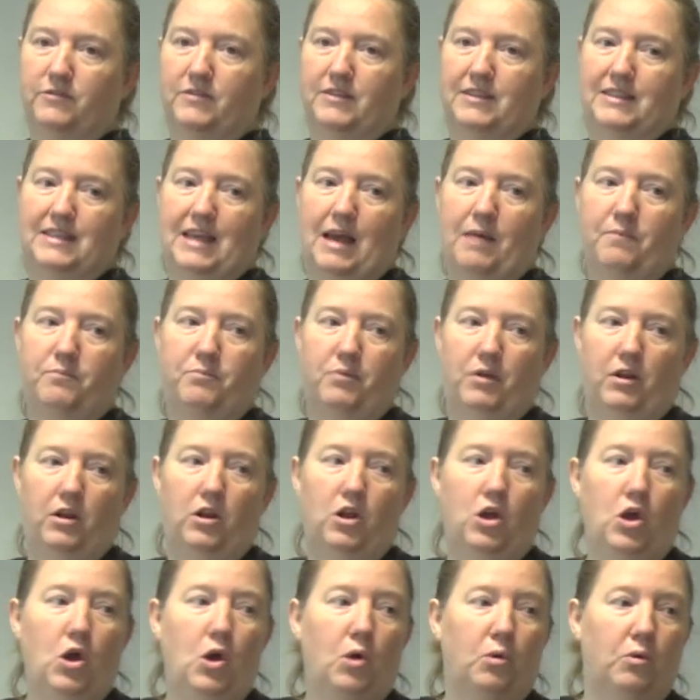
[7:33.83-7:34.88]
of the sample
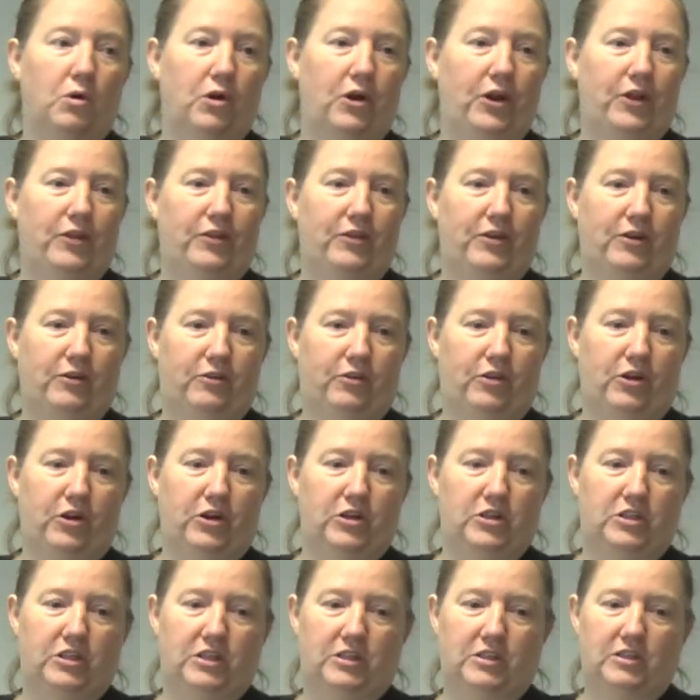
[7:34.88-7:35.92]
were in their
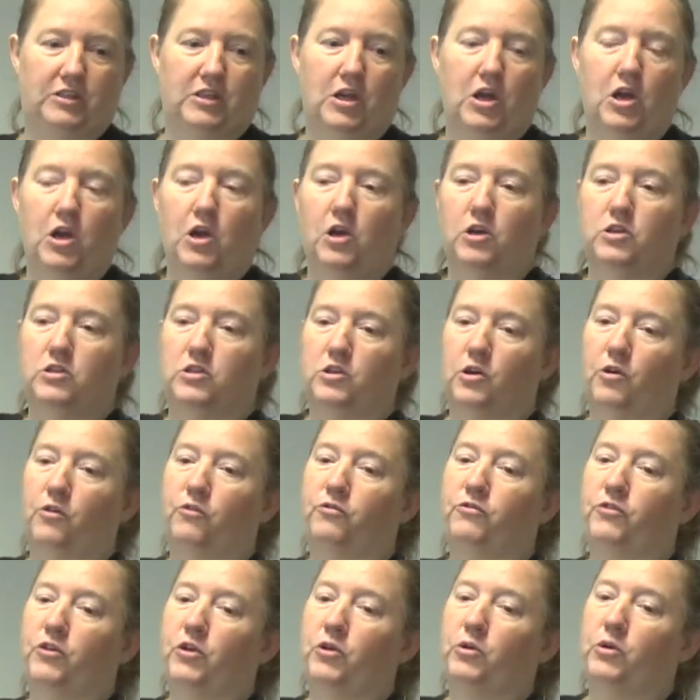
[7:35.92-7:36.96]
30s.
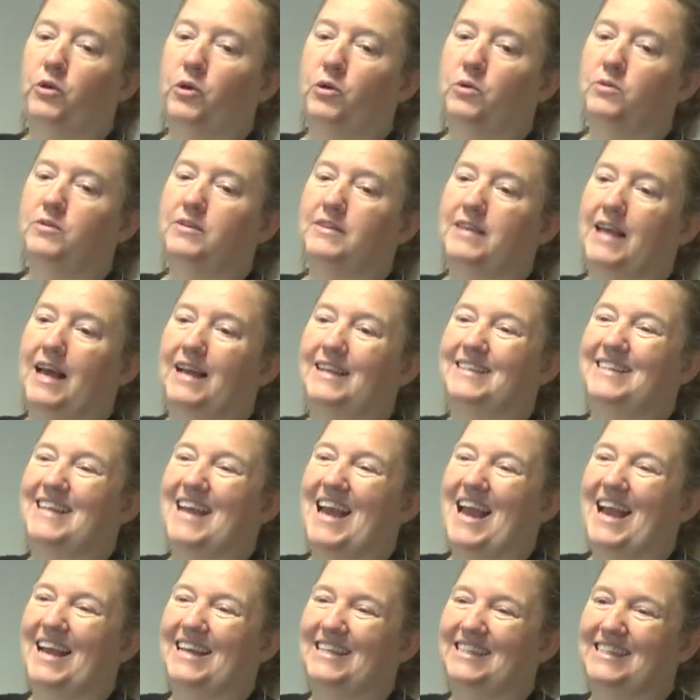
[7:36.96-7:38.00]
So if you use that
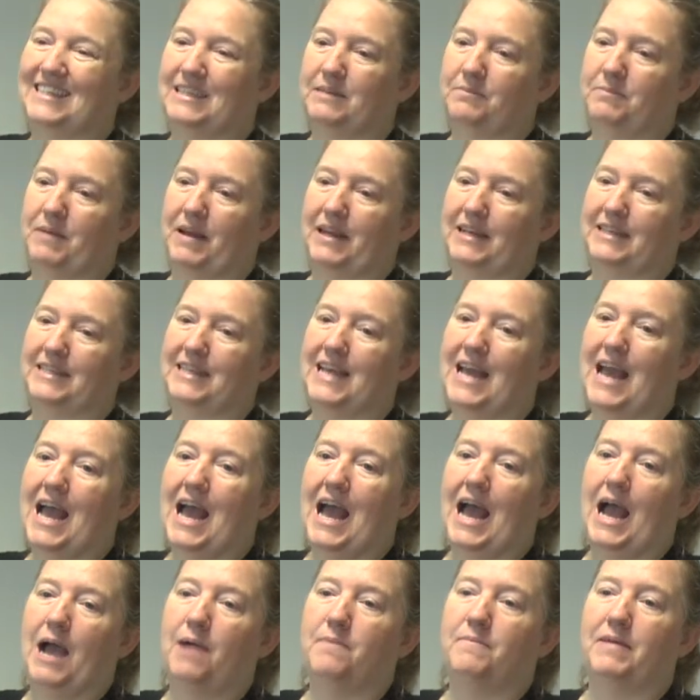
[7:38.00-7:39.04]
to estimate
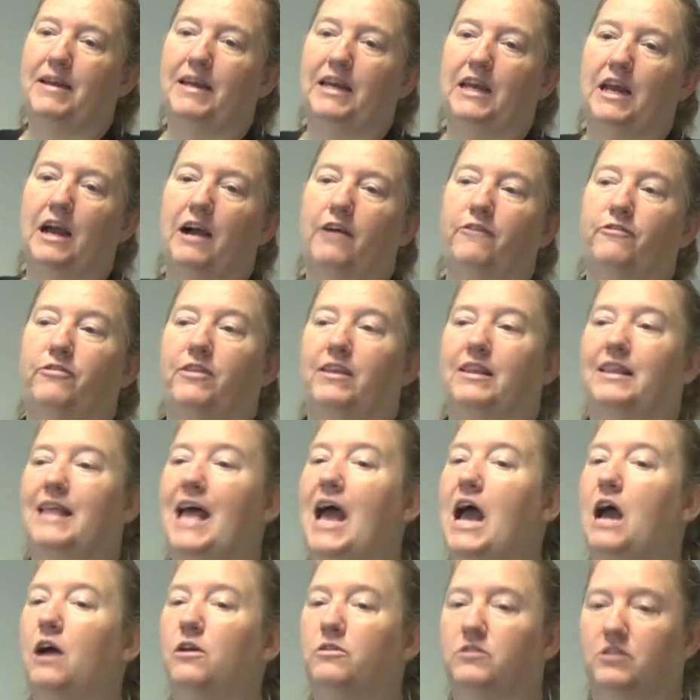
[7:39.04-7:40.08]
how many of the
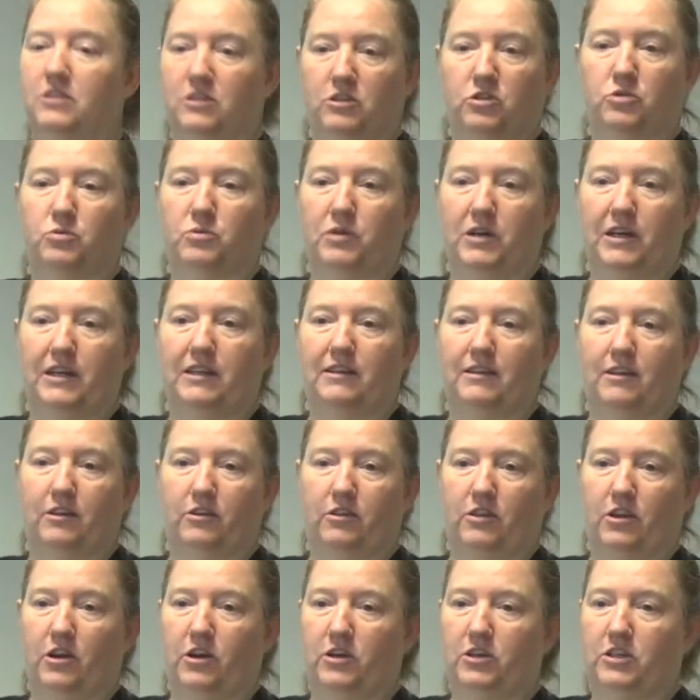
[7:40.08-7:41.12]
1,000 were in their
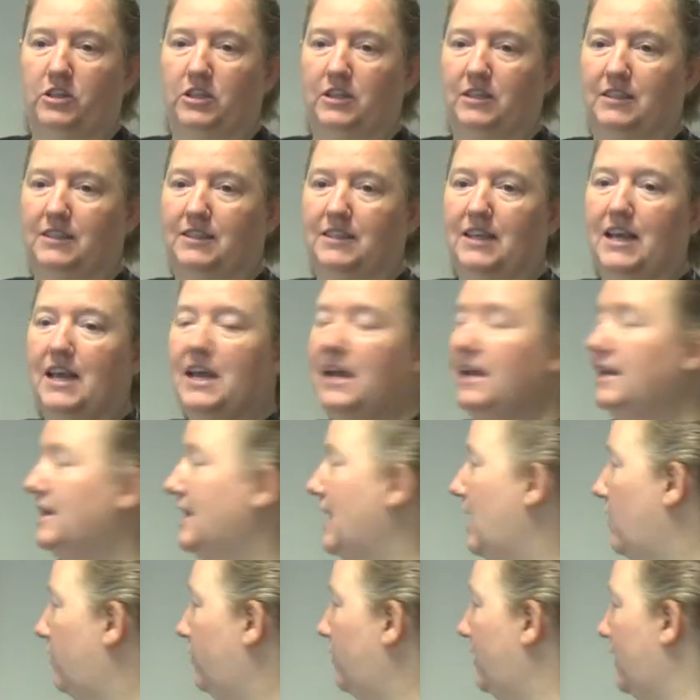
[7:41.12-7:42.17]
30s,
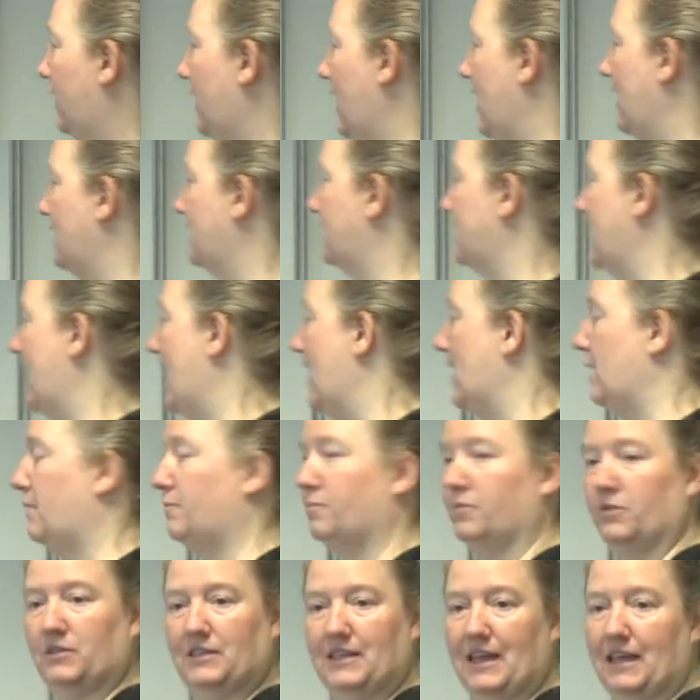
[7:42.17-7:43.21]
now you get
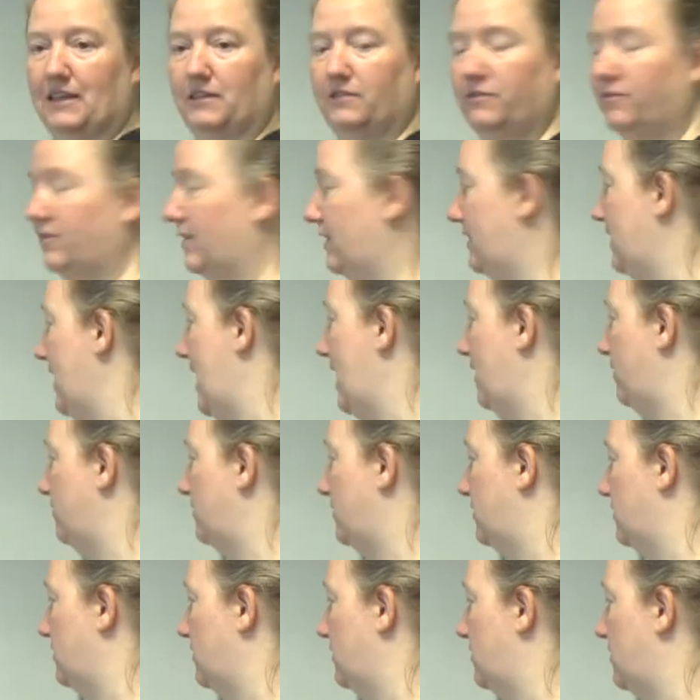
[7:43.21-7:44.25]
8% of the
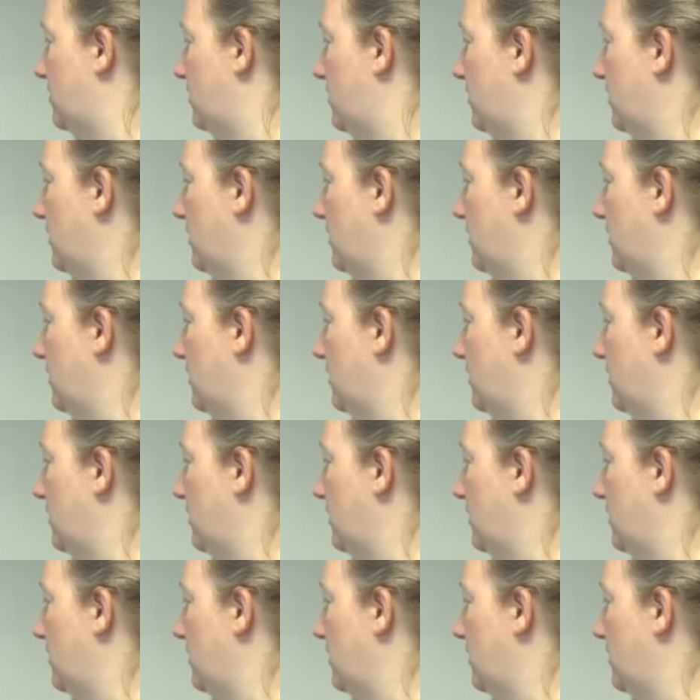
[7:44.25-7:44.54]
1,000.